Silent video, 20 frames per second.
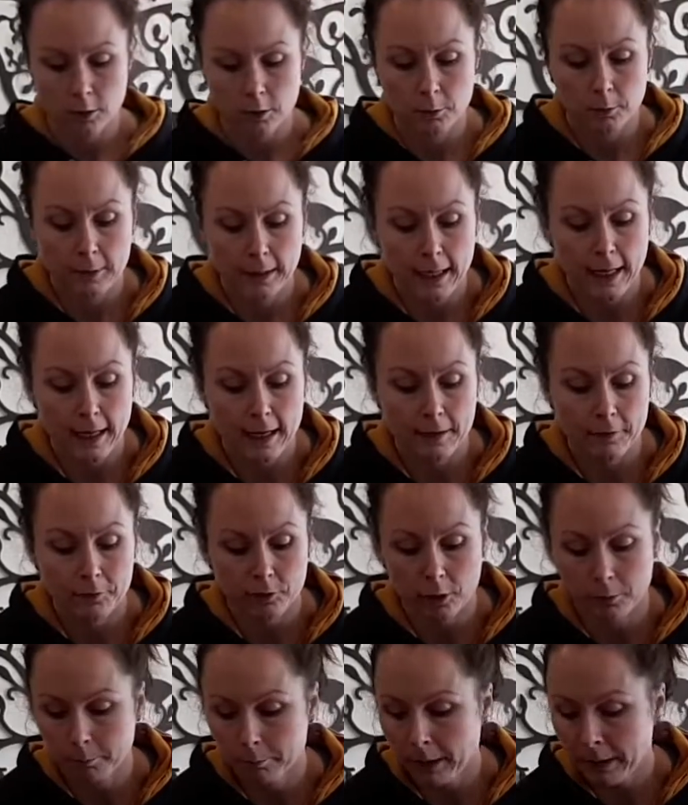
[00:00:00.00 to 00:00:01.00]
We have
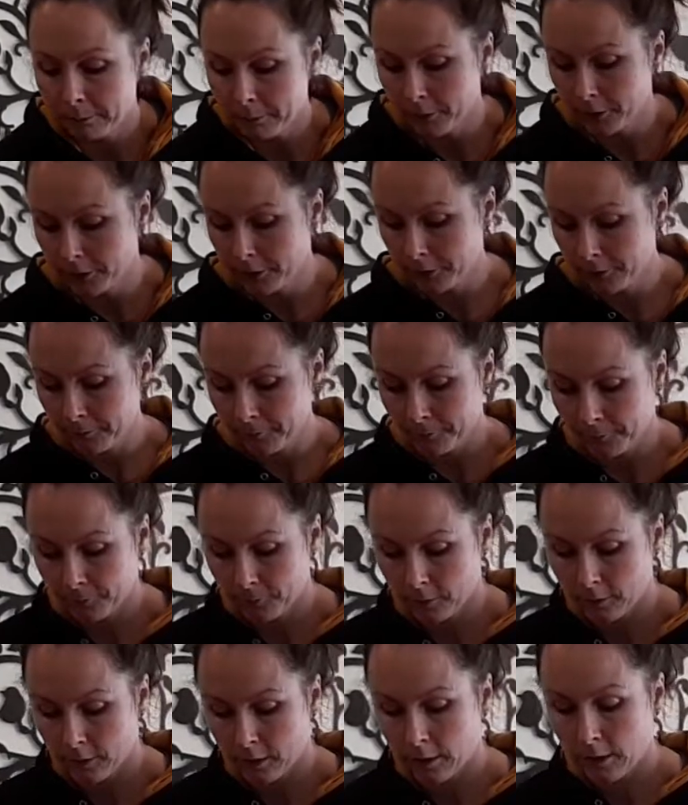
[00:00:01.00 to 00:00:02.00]
salt and pepper,
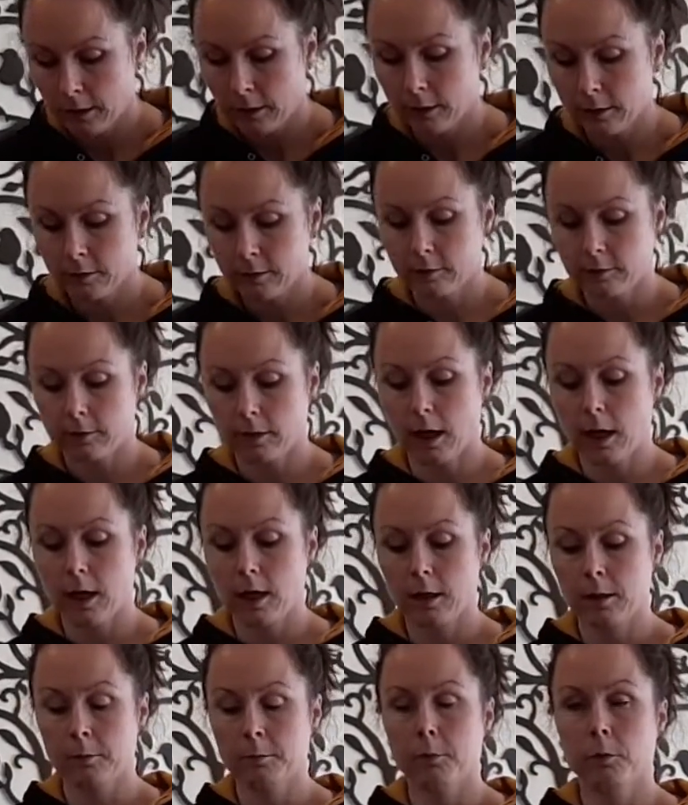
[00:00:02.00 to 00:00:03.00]

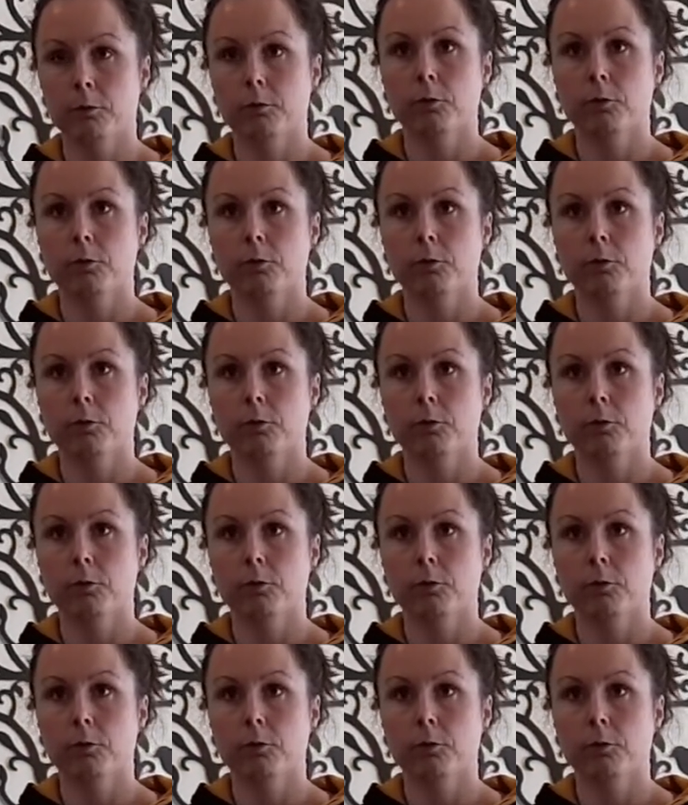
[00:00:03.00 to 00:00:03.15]
some